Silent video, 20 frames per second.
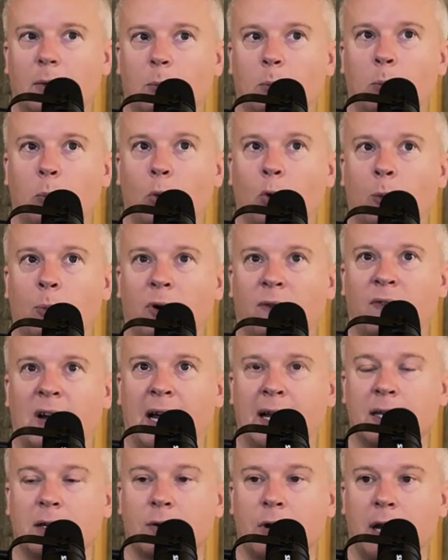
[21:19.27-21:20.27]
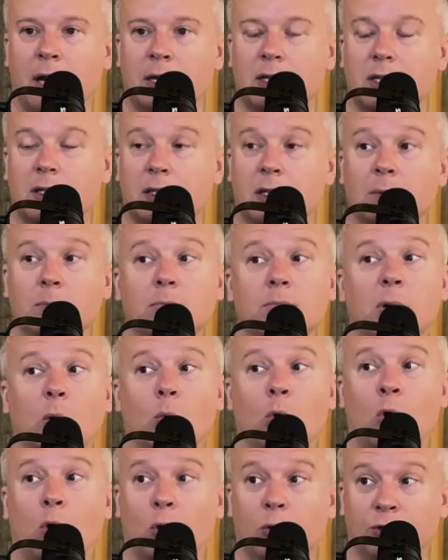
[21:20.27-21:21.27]
We'll provide grace, but
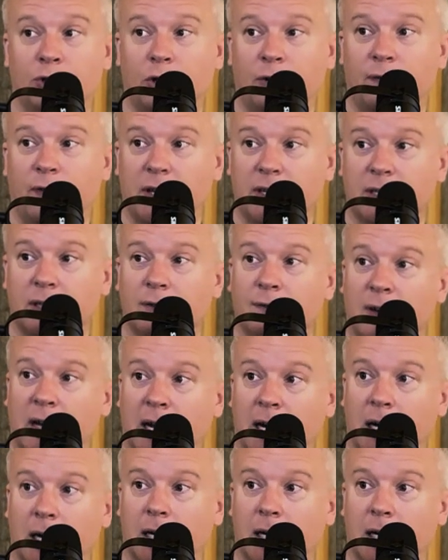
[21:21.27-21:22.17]
we'll hold your feet to the fire.